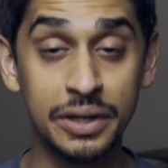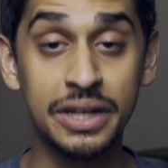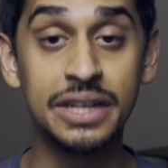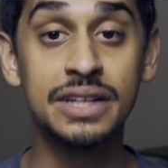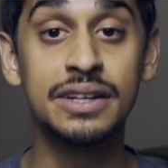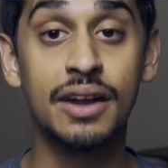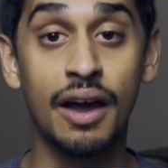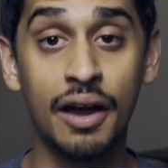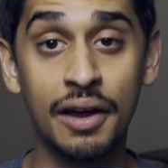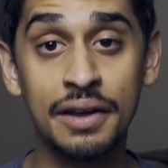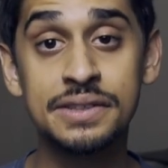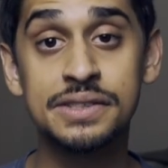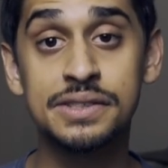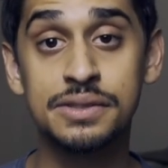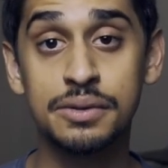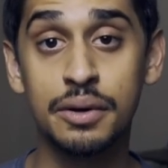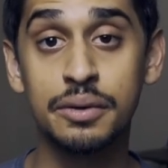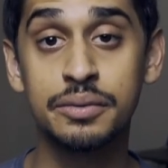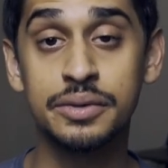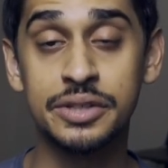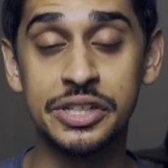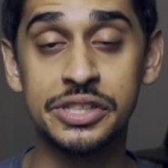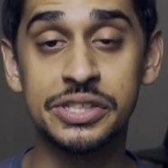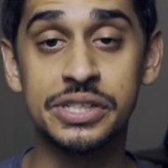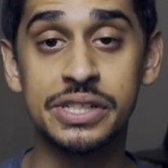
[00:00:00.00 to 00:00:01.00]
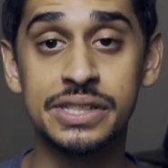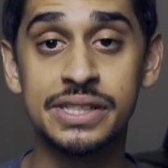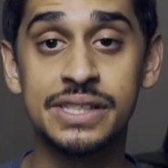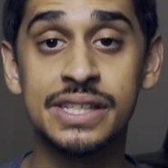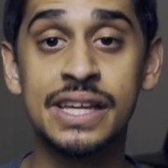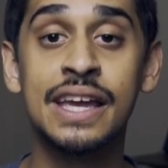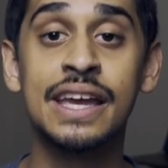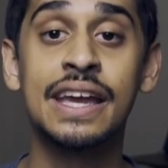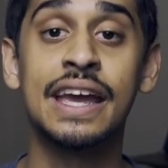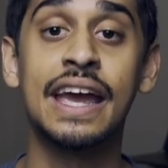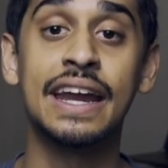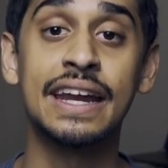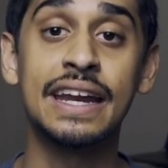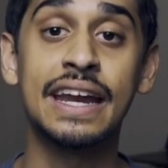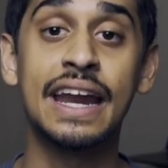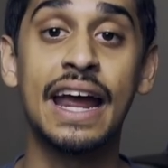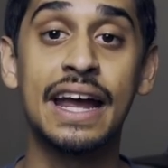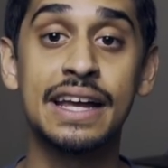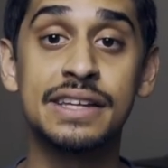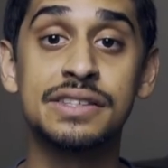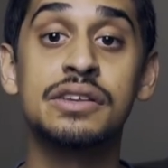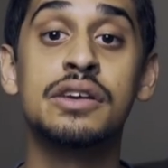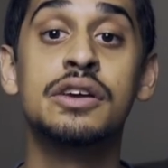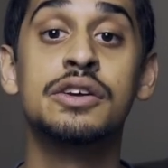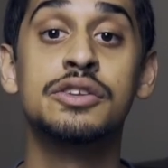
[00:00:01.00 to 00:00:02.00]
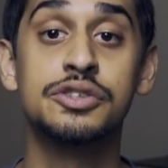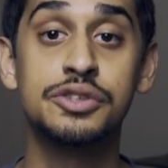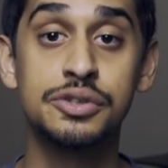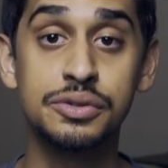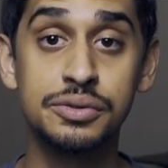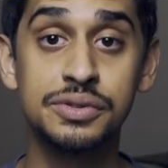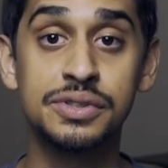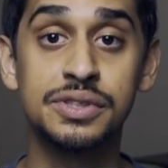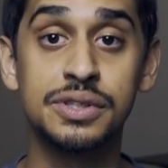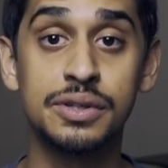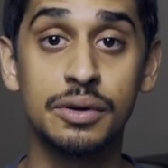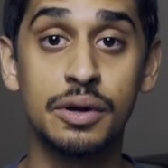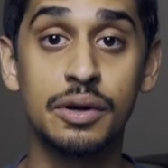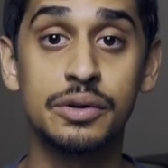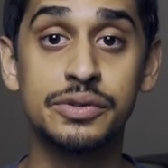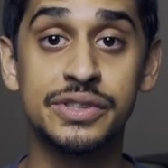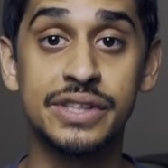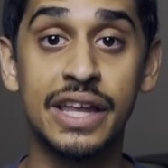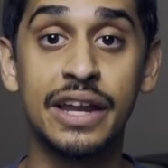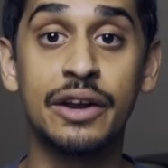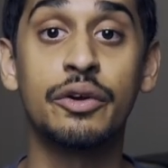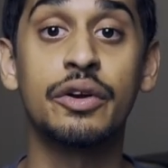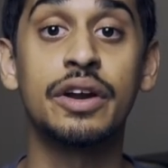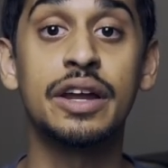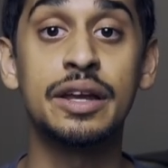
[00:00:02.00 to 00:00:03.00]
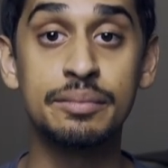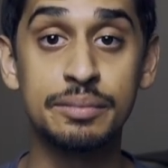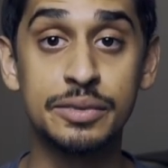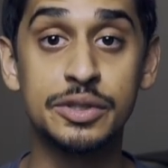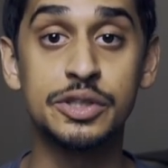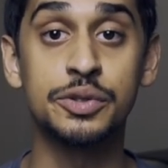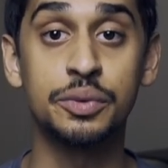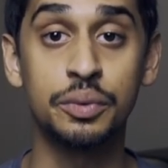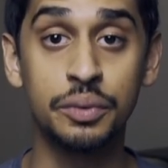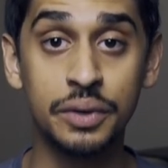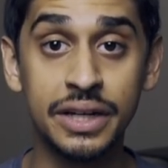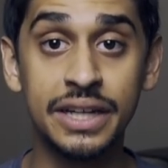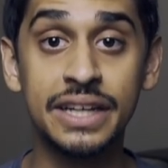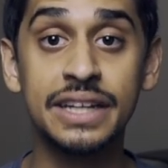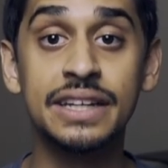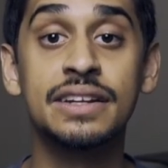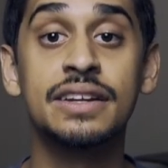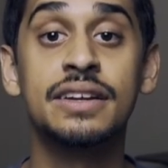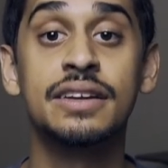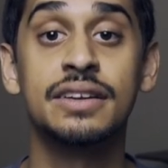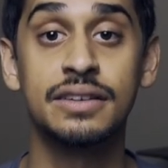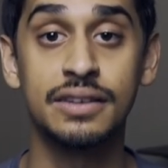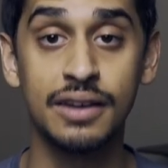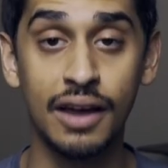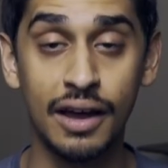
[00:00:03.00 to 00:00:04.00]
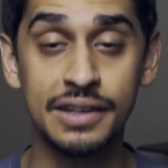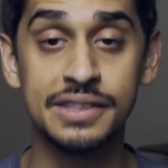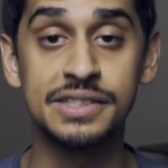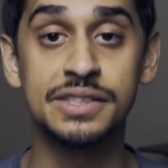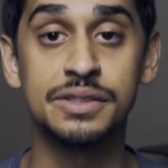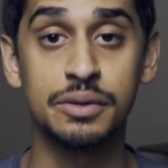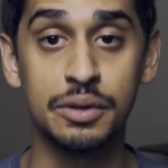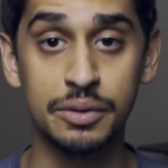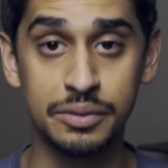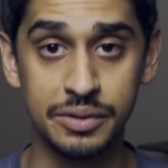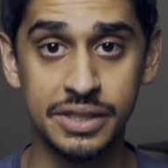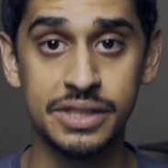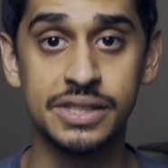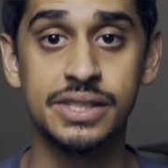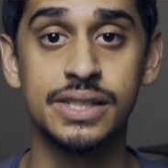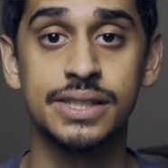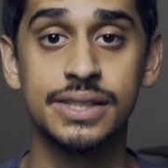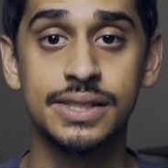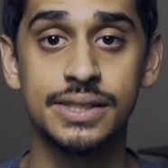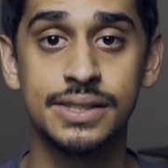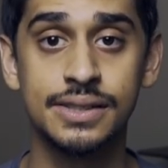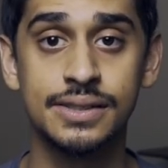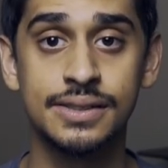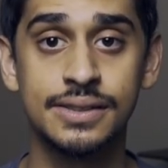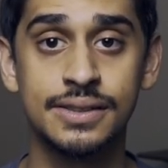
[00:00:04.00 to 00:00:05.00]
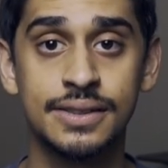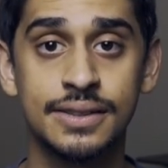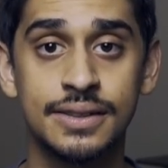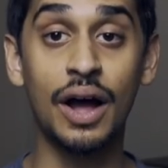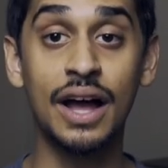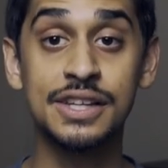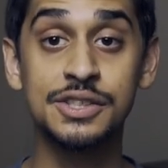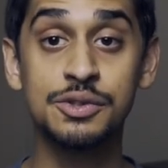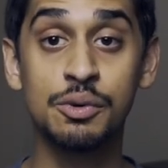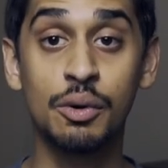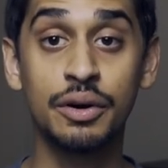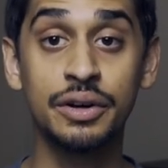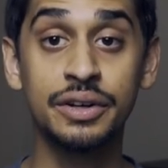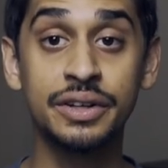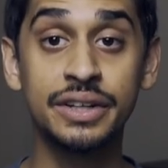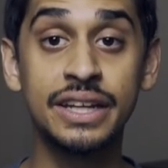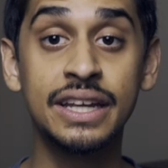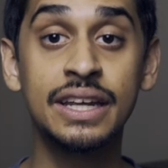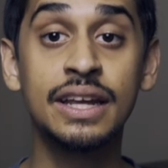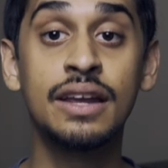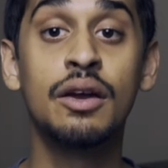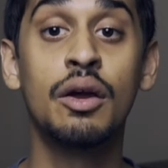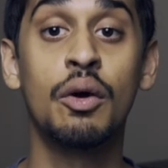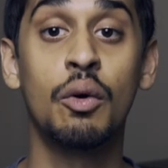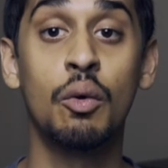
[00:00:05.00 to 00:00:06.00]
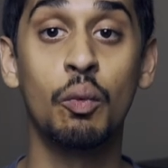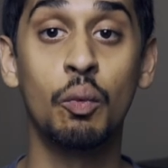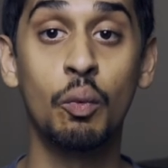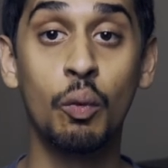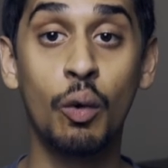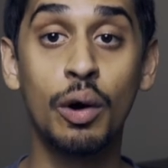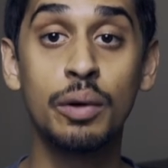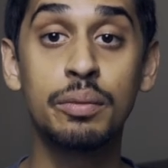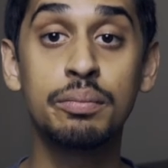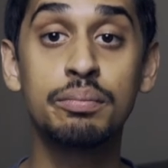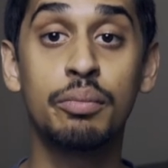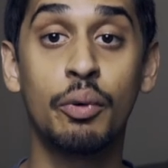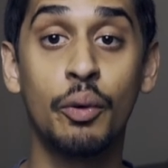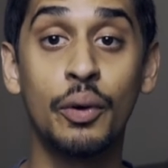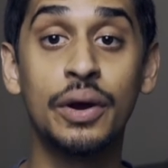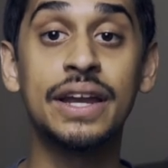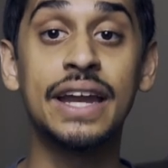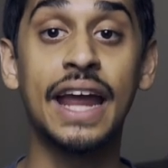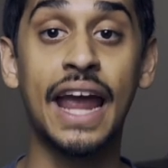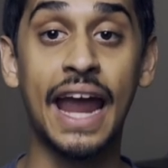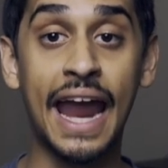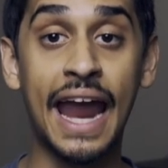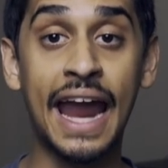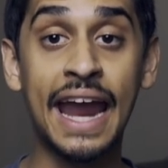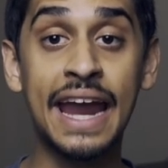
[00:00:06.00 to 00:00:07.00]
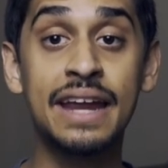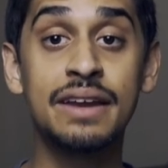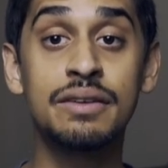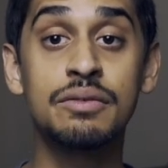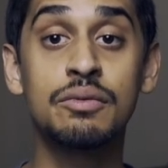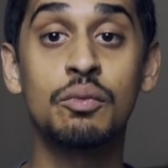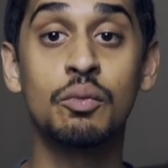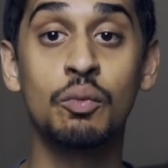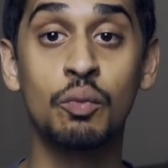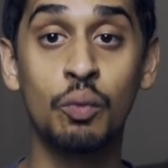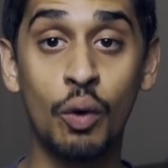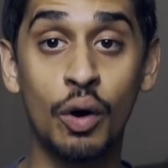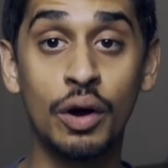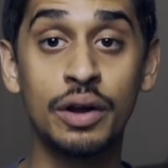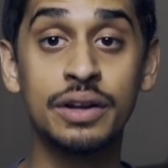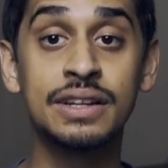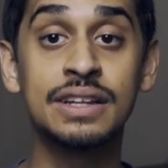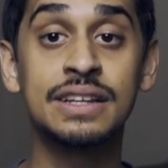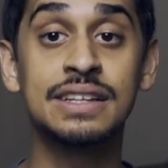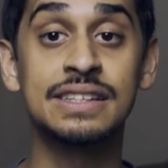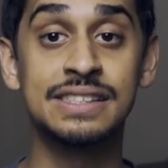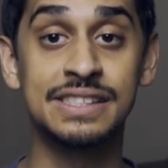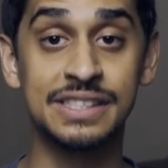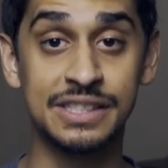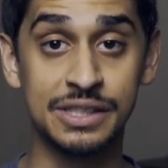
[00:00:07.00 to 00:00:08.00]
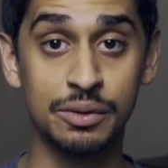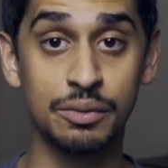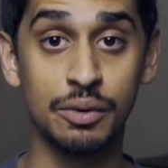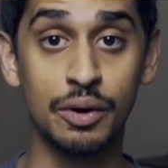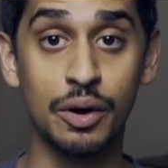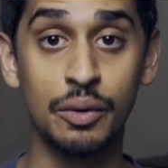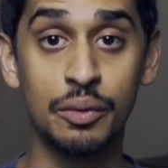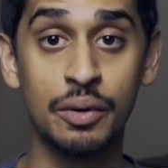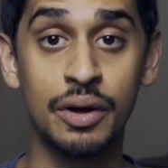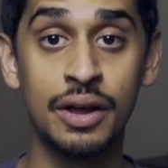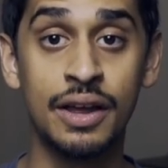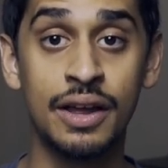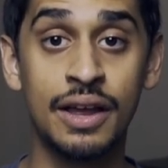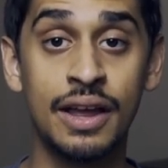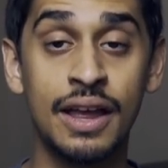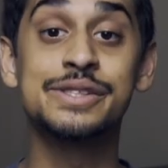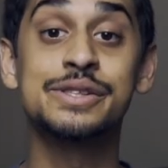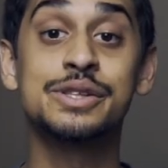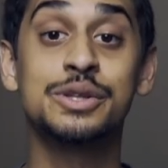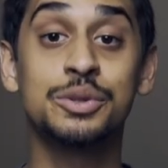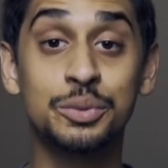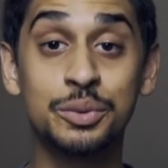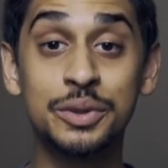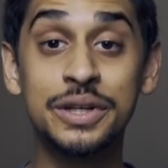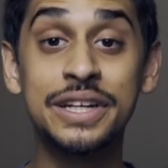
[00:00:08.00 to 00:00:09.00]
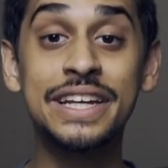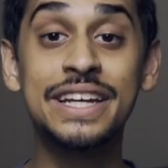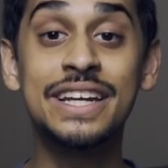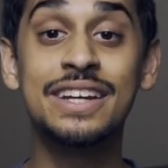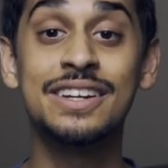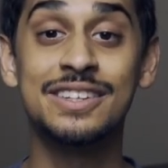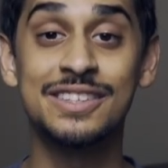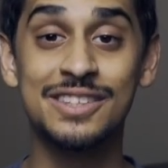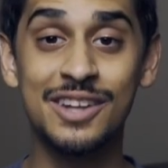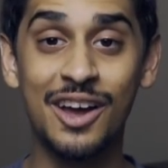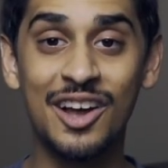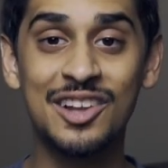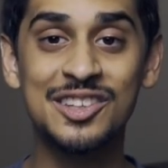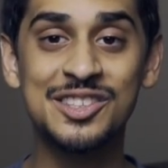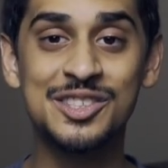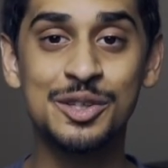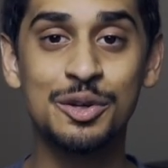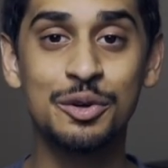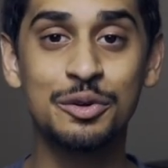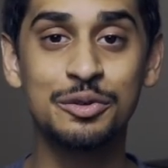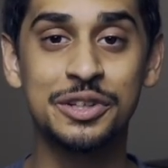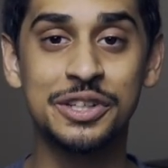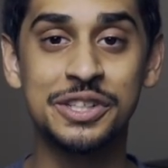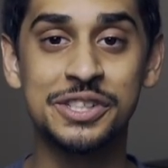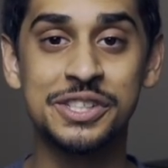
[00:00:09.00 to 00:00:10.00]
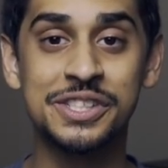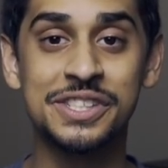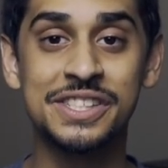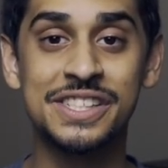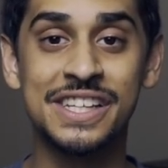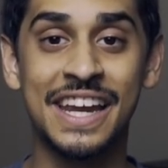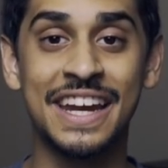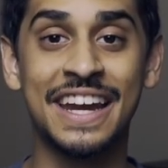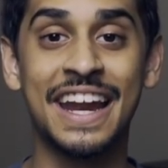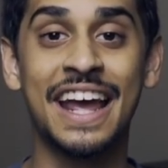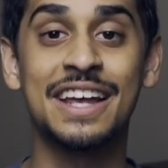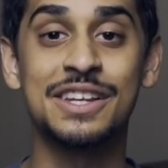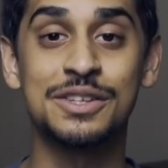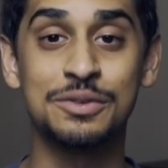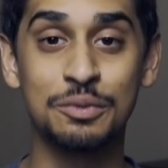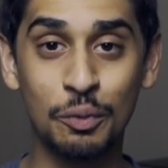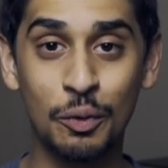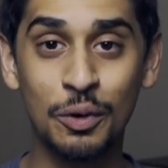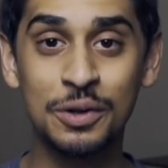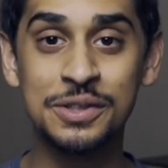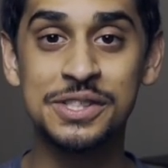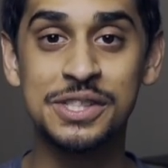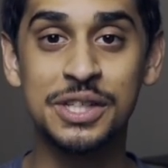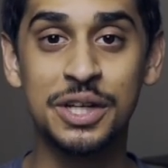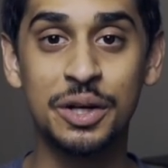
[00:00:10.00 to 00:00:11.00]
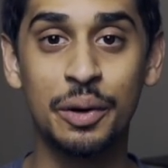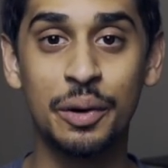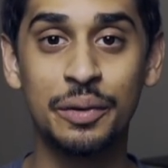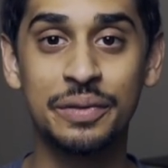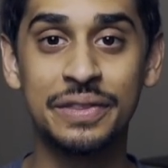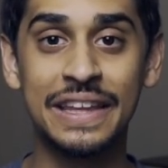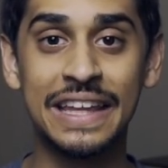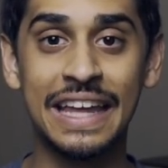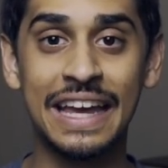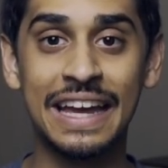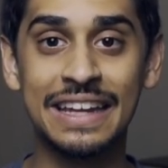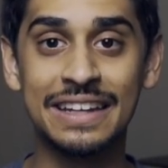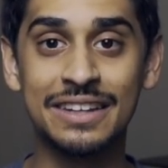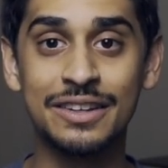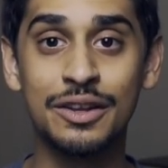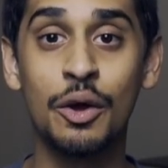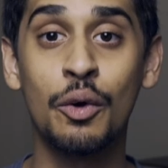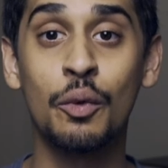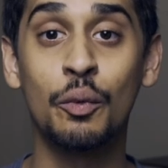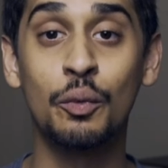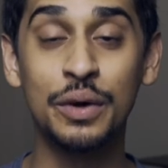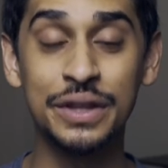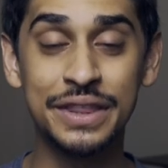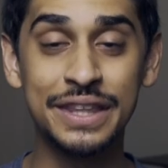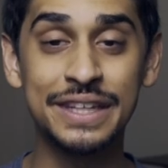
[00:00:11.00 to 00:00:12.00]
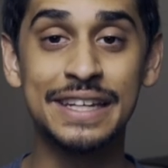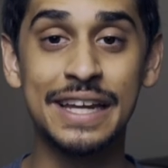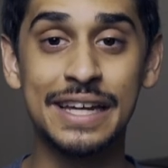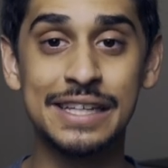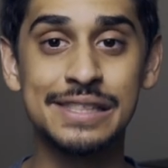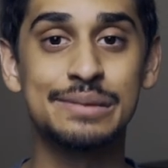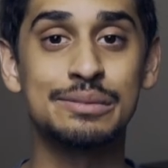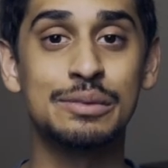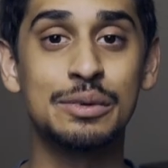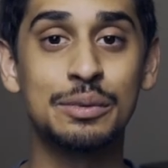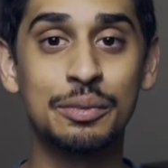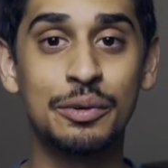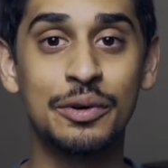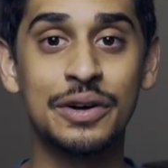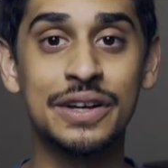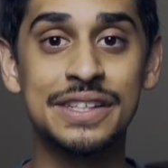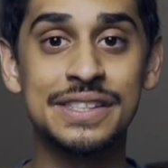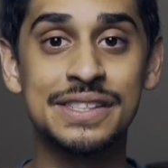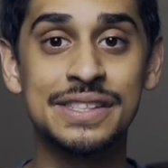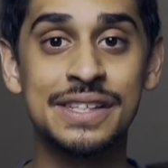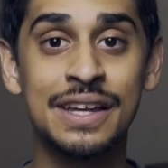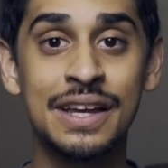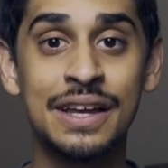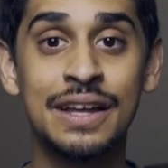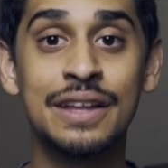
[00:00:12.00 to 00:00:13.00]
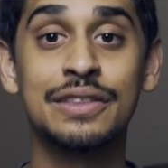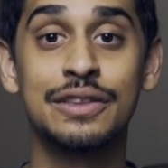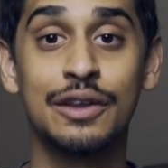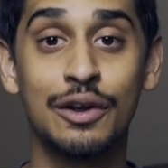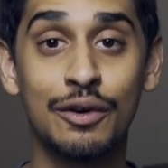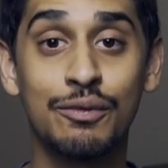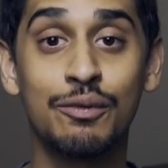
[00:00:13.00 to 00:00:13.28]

3 non-zero digits and it has 2 zeros that are in between non-zero digits. And the last quantity, 1.810, has 3 non-zero digits and has 1 zero at the end with a decimal place.